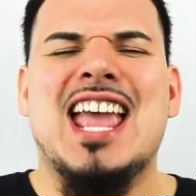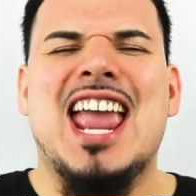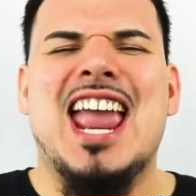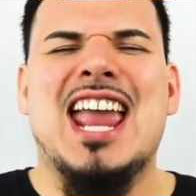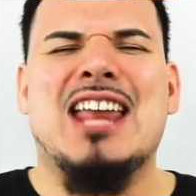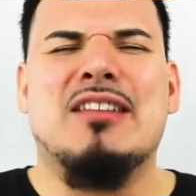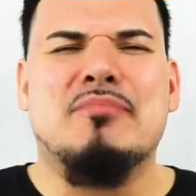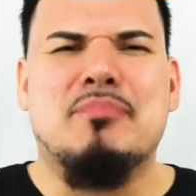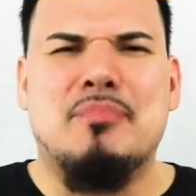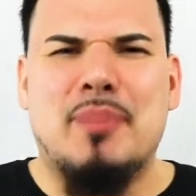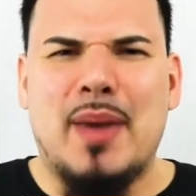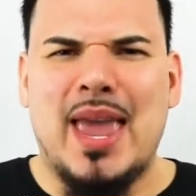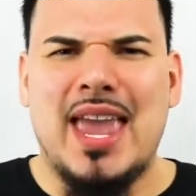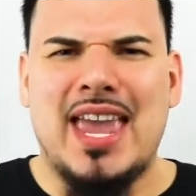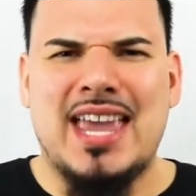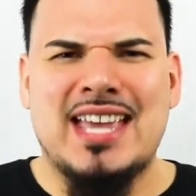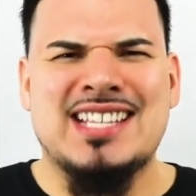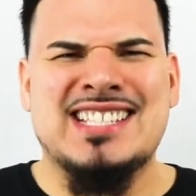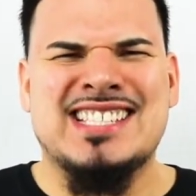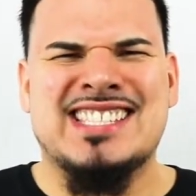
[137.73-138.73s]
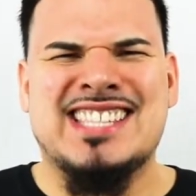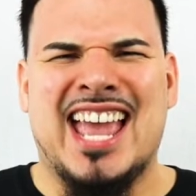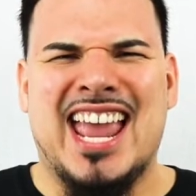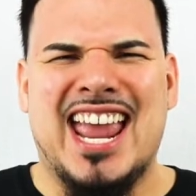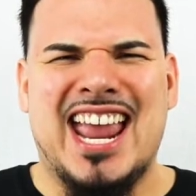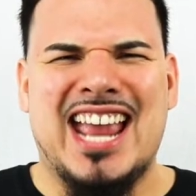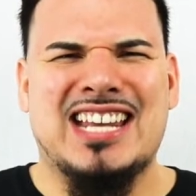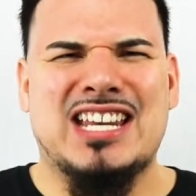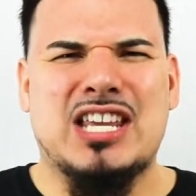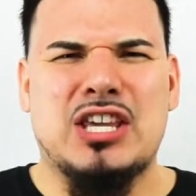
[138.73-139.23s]
and pains
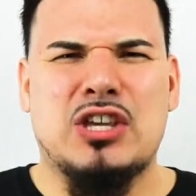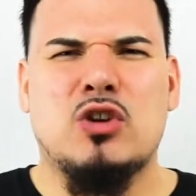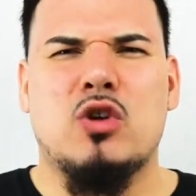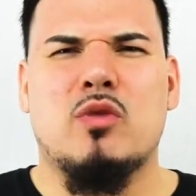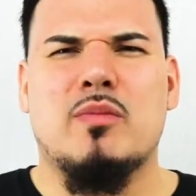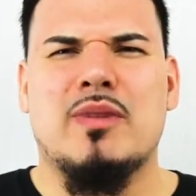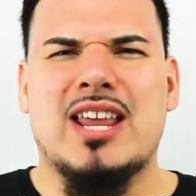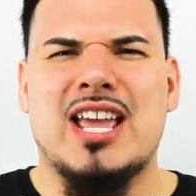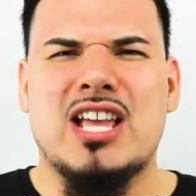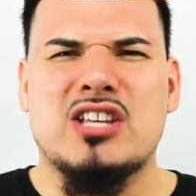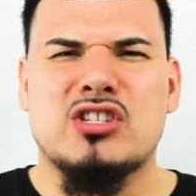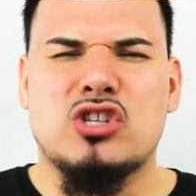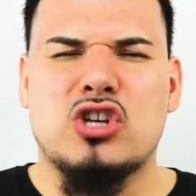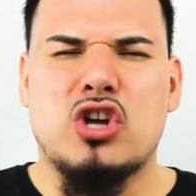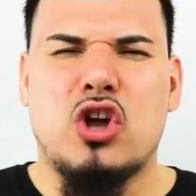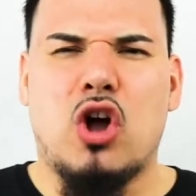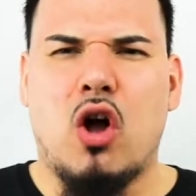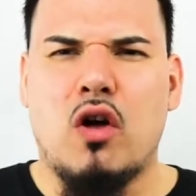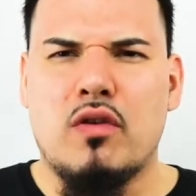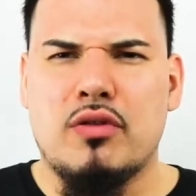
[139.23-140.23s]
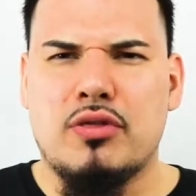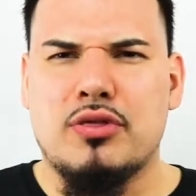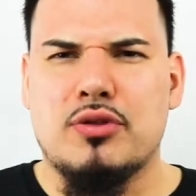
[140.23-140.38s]
that any human has gone